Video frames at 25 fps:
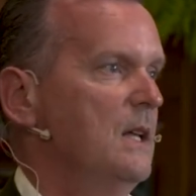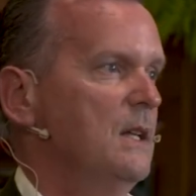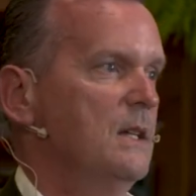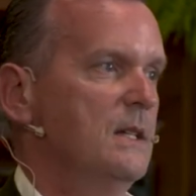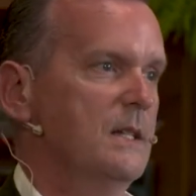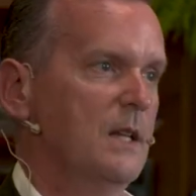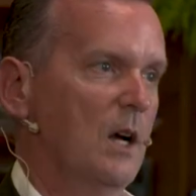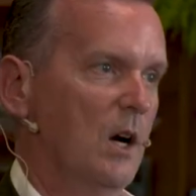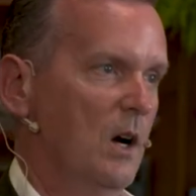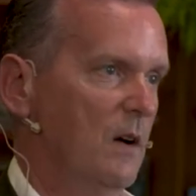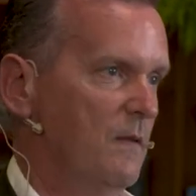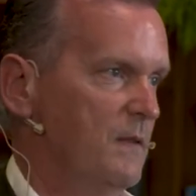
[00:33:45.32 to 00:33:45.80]

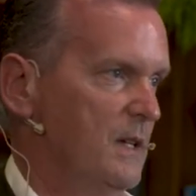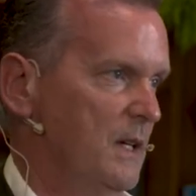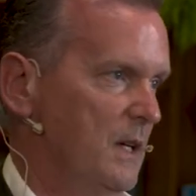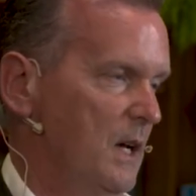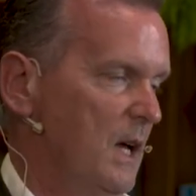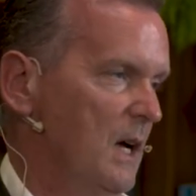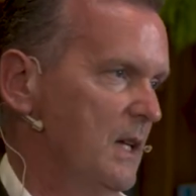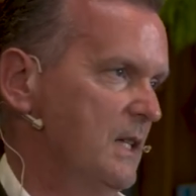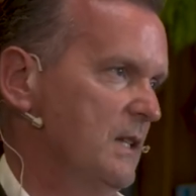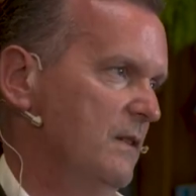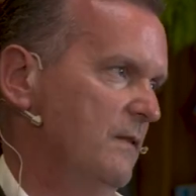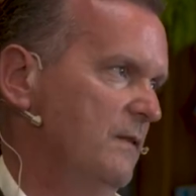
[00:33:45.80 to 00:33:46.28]
Serves in
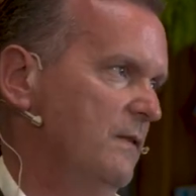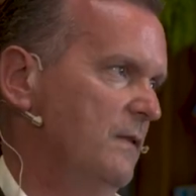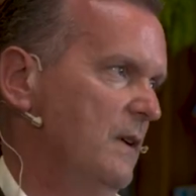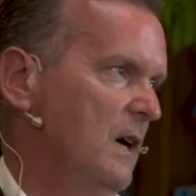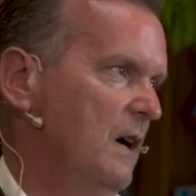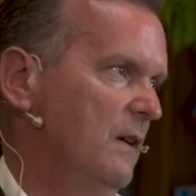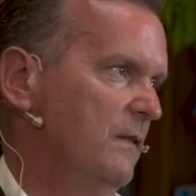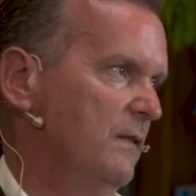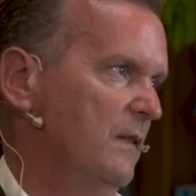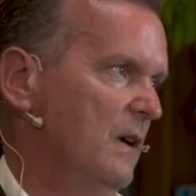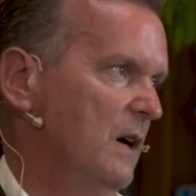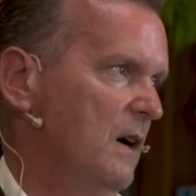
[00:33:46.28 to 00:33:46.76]
lots of,
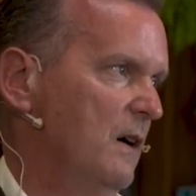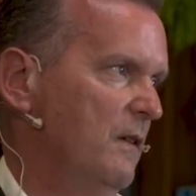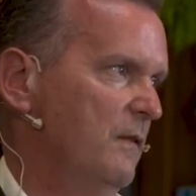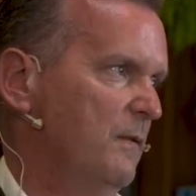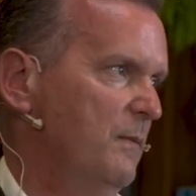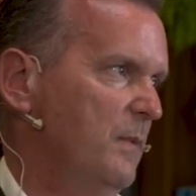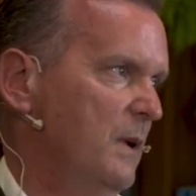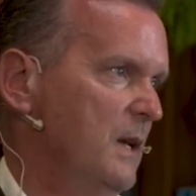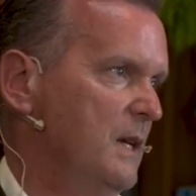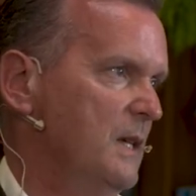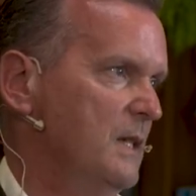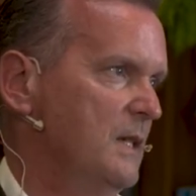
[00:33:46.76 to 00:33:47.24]
of,
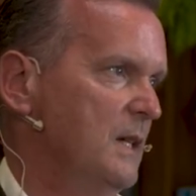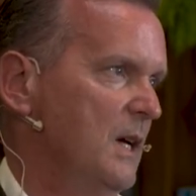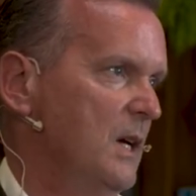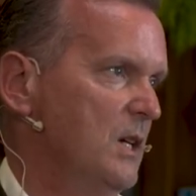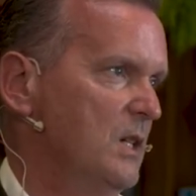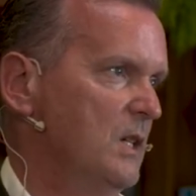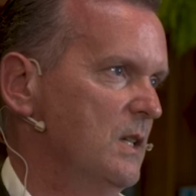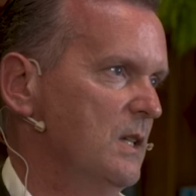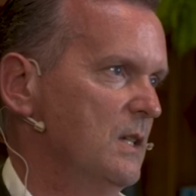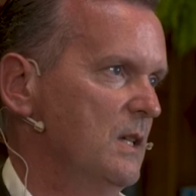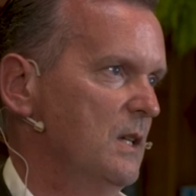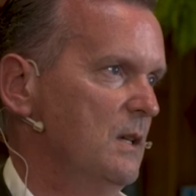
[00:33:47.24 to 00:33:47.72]
of police
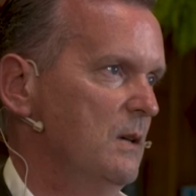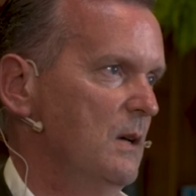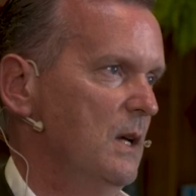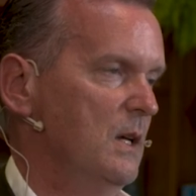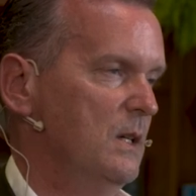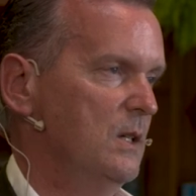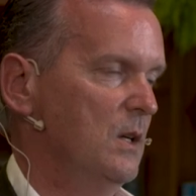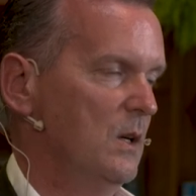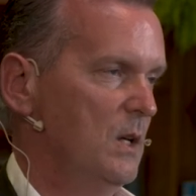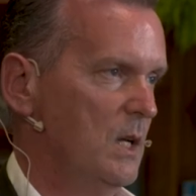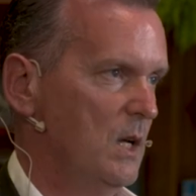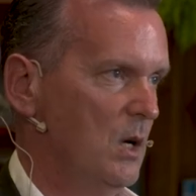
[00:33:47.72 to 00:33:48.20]
stations in,
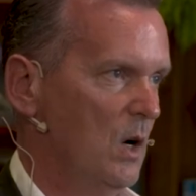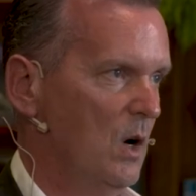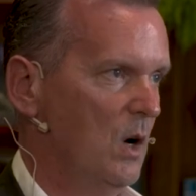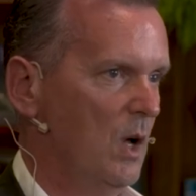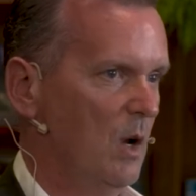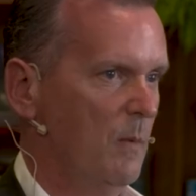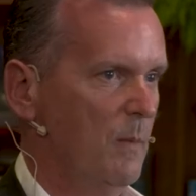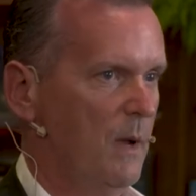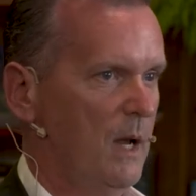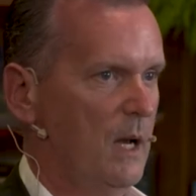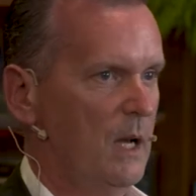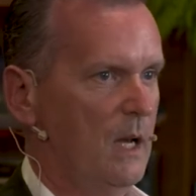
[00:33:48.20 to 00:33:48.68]
in,
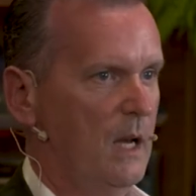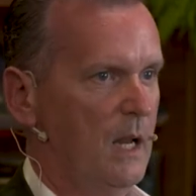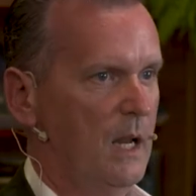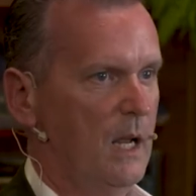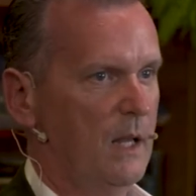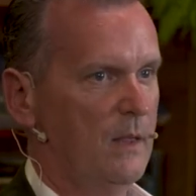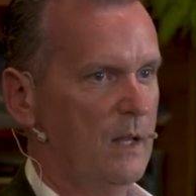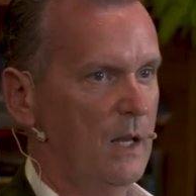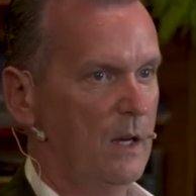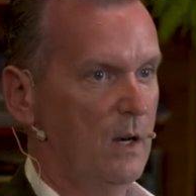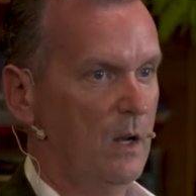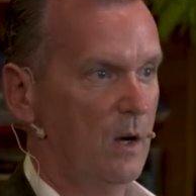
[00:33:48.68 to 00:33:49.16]
Donegal mainly,
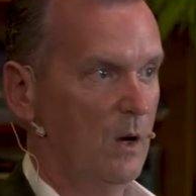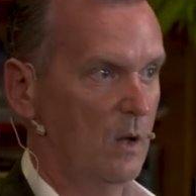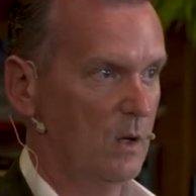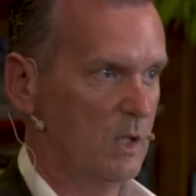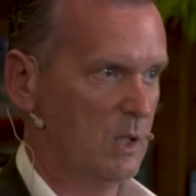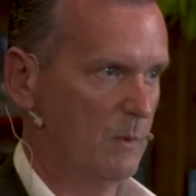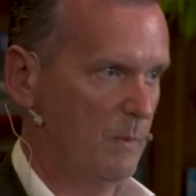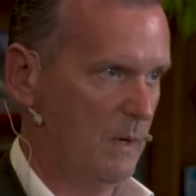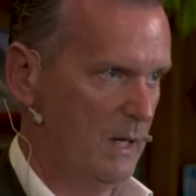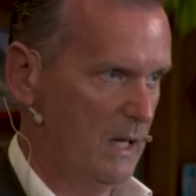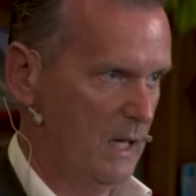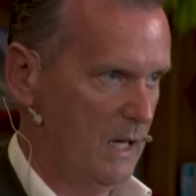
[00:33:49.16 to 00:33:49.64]
and then
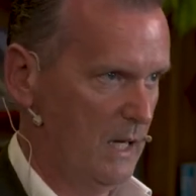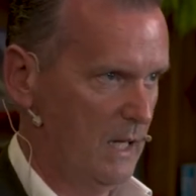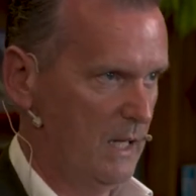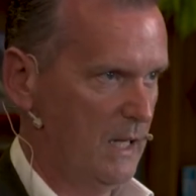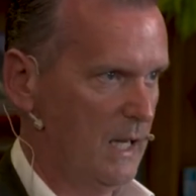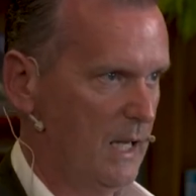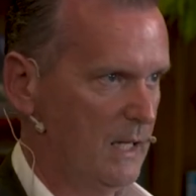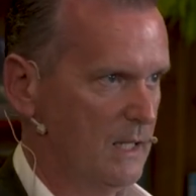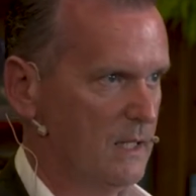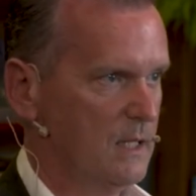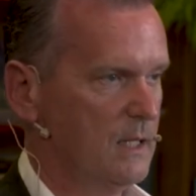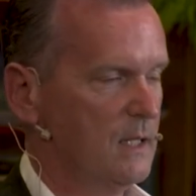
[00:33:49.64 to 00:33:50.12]
ultimately he
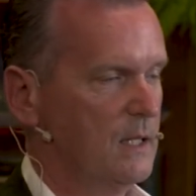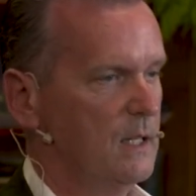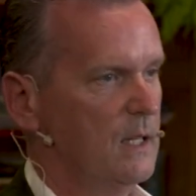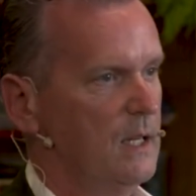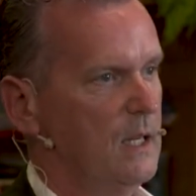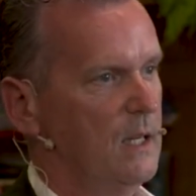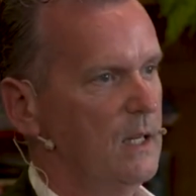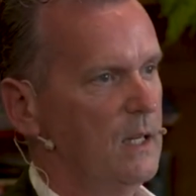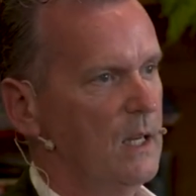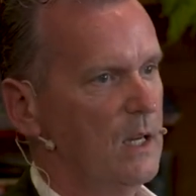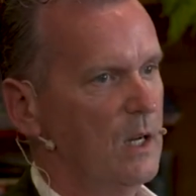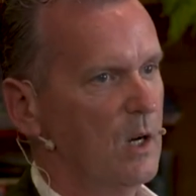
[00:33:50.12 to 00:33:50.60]
gets
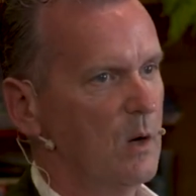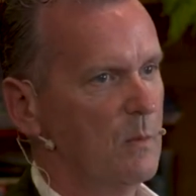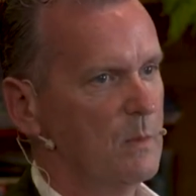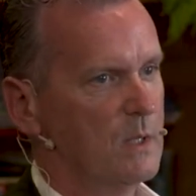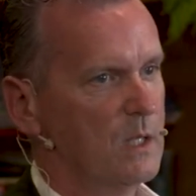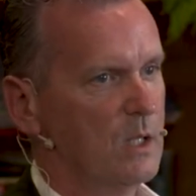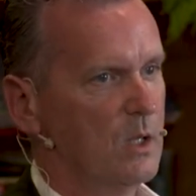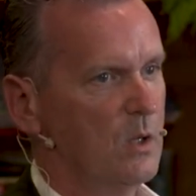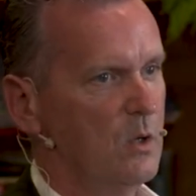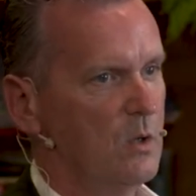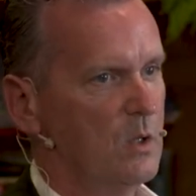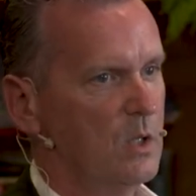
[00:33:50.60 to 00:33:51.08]
he, he comes
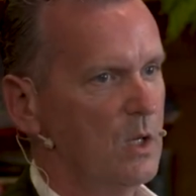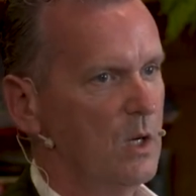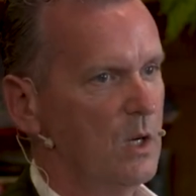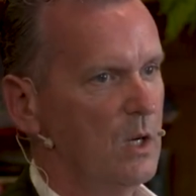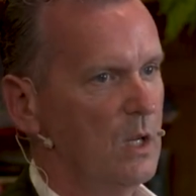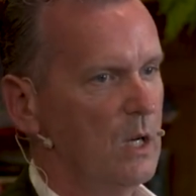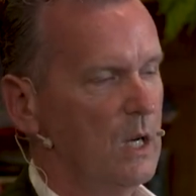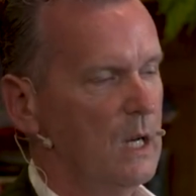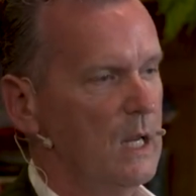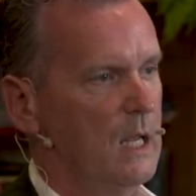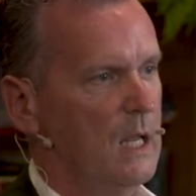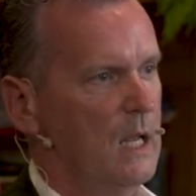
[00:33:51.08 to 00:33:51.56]
to
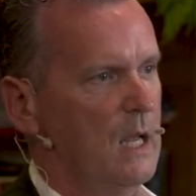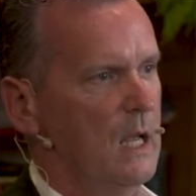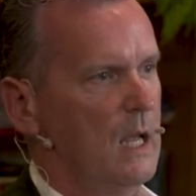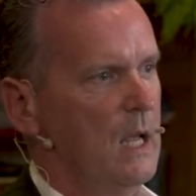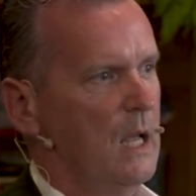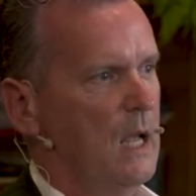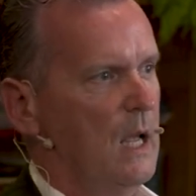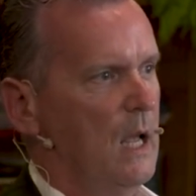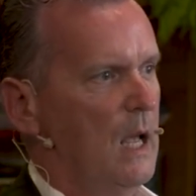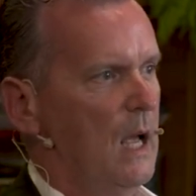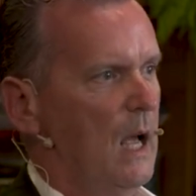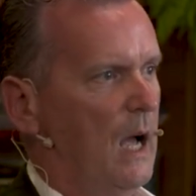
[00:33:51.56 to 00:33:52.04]
Cootehall.
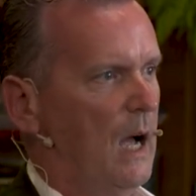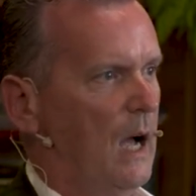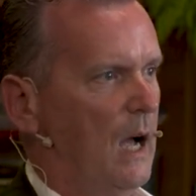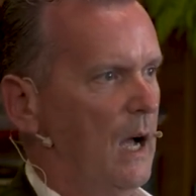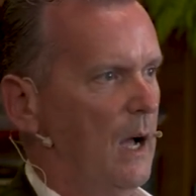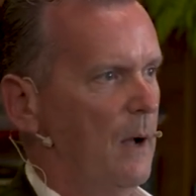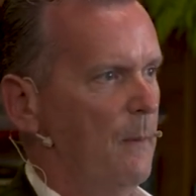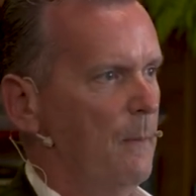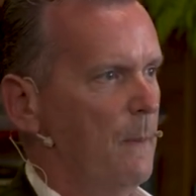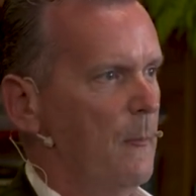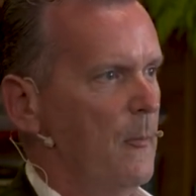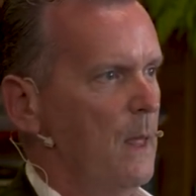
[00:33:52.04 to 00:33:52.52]

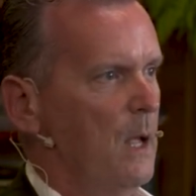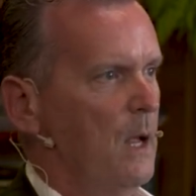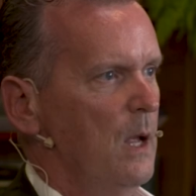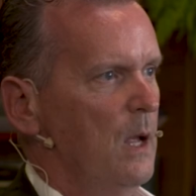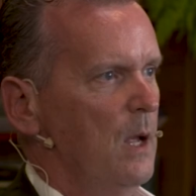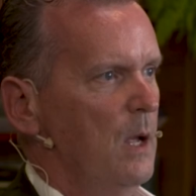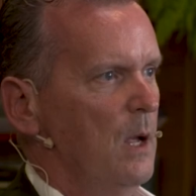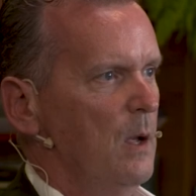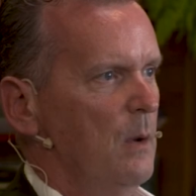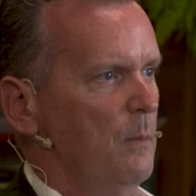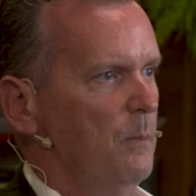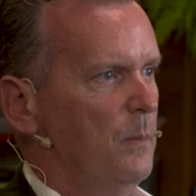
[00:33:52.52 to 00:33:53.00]
Um,
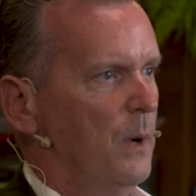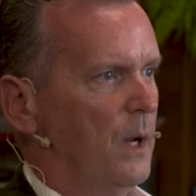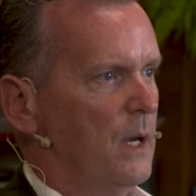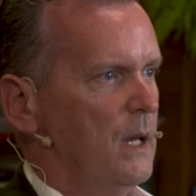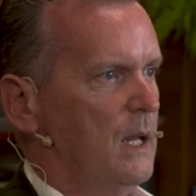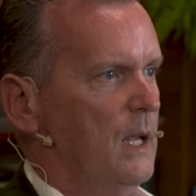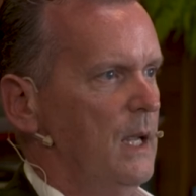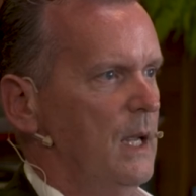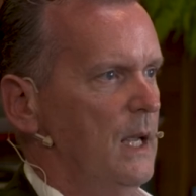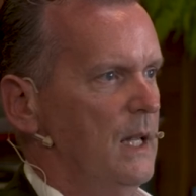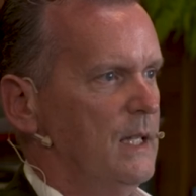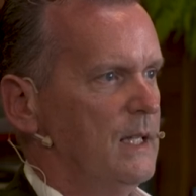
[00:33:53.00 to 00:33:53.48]

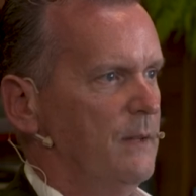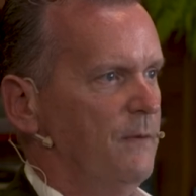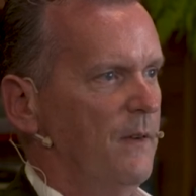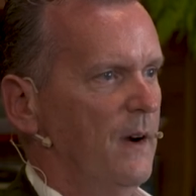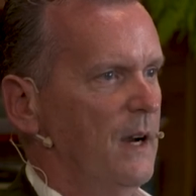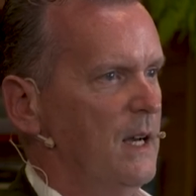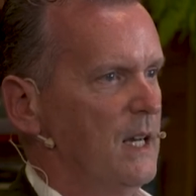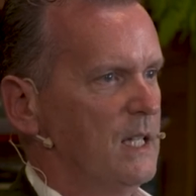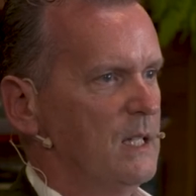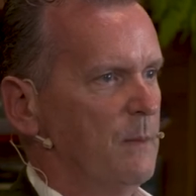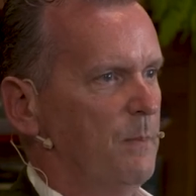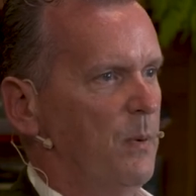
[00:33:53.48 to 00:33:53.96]
but it's a
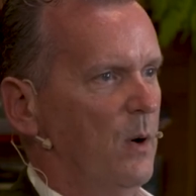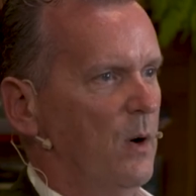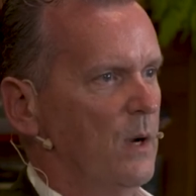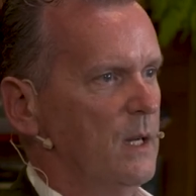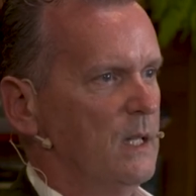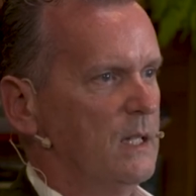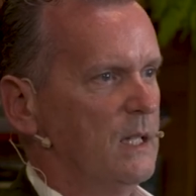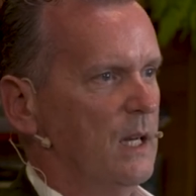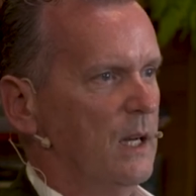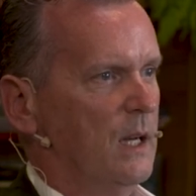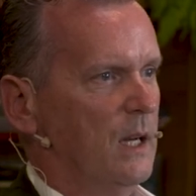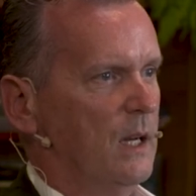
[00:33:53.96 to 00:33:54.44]
very
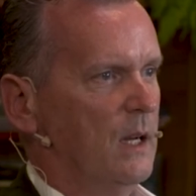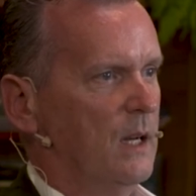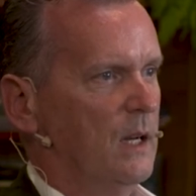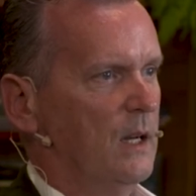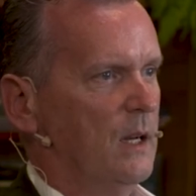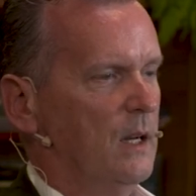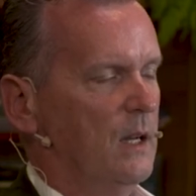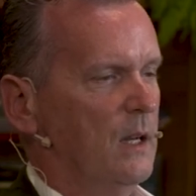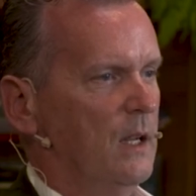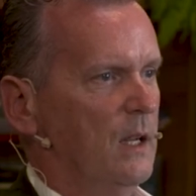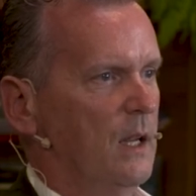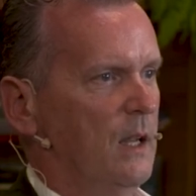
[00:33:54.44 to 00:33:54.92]
disappointing.
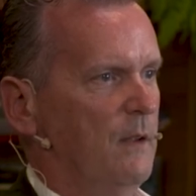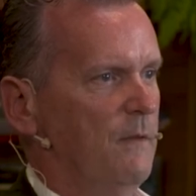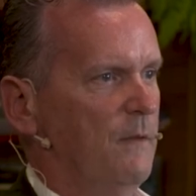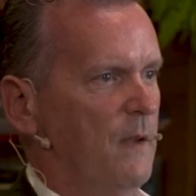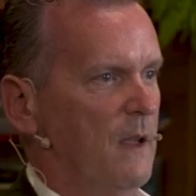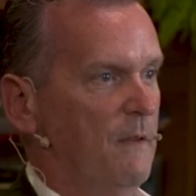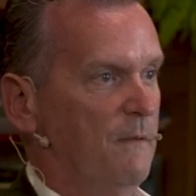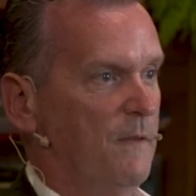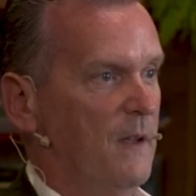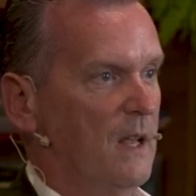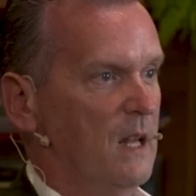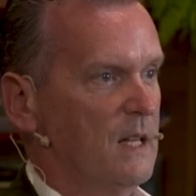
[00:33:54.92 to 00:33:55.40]
He,
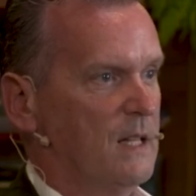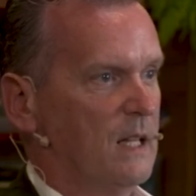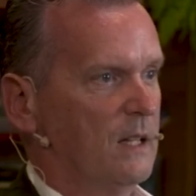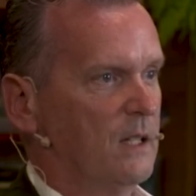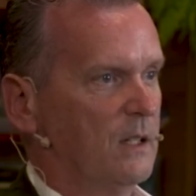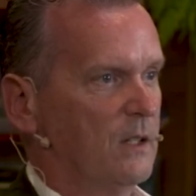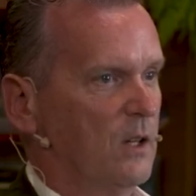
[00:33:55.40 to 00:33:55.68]
he, feels that the